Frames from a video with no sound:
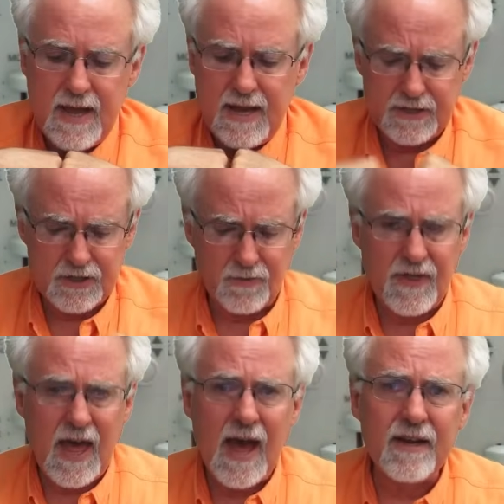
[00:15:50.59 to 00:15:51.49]
And so
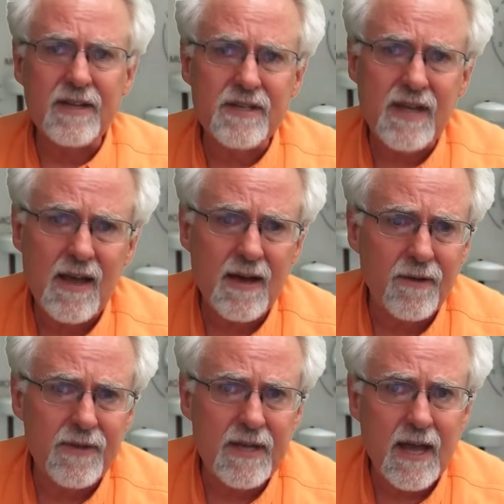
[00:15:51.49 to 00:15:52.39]
that is
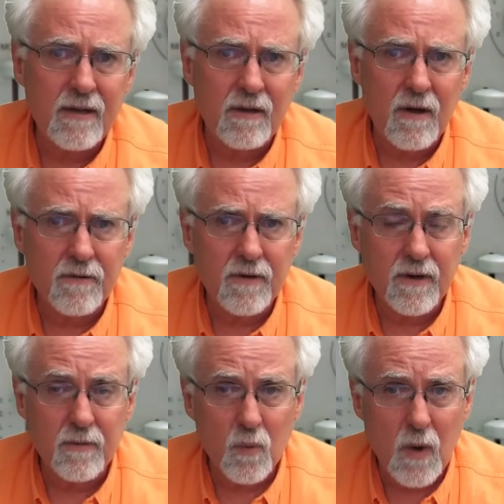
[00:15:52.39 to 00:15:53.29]
how the analog
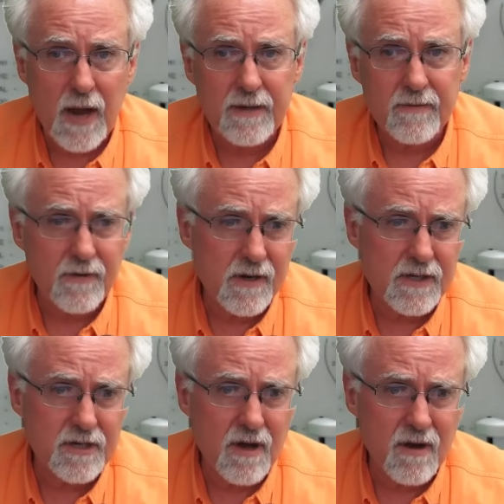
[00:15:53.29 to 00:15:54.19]
write
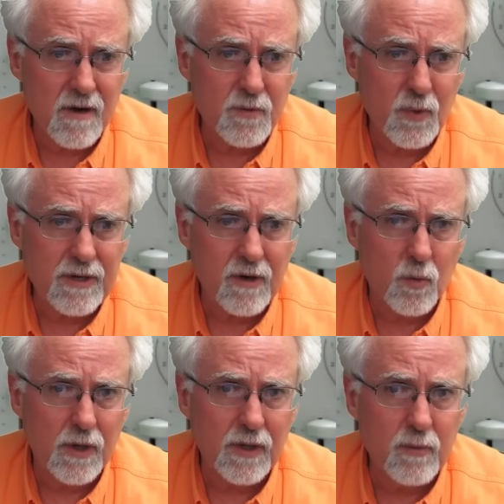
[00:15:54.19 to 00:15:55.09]
function on Arduino
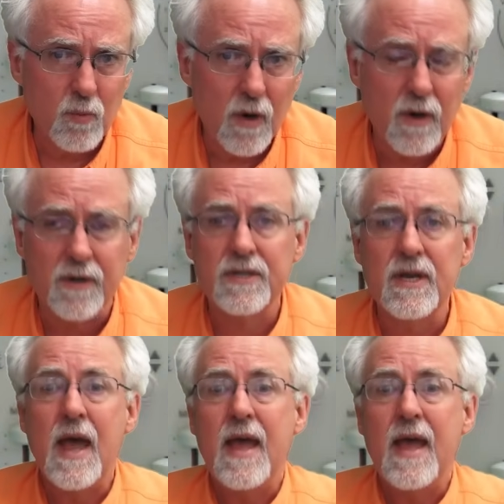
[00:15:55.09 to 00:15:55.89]
really works.